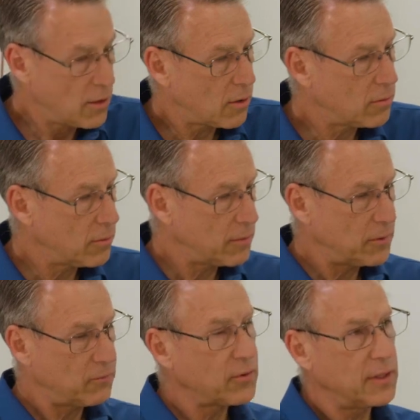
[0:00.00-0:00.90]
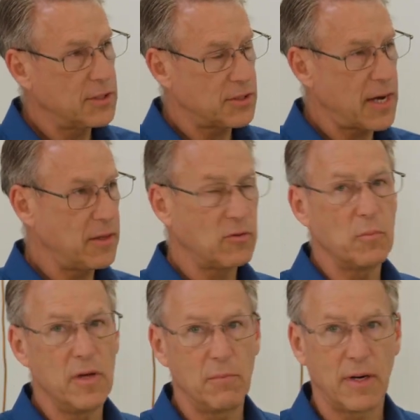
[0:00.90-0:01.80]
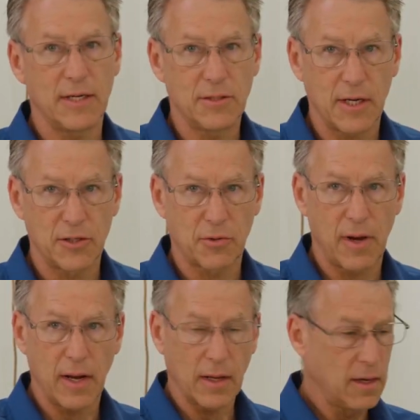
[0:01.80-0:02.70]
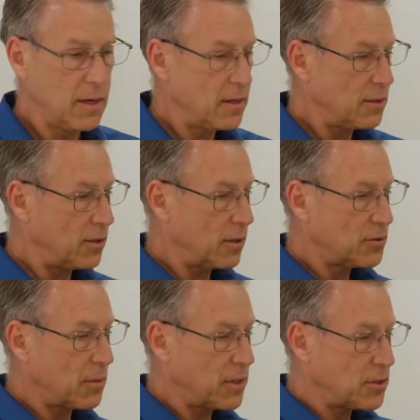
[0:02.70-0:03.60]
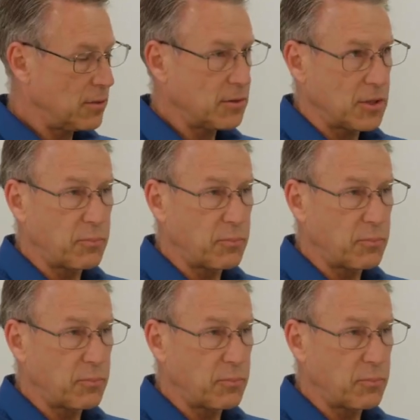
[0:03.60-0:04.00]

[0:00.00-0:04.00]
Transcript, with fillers: No, we've really designed them to minimize that training. You know, as I mentioned, with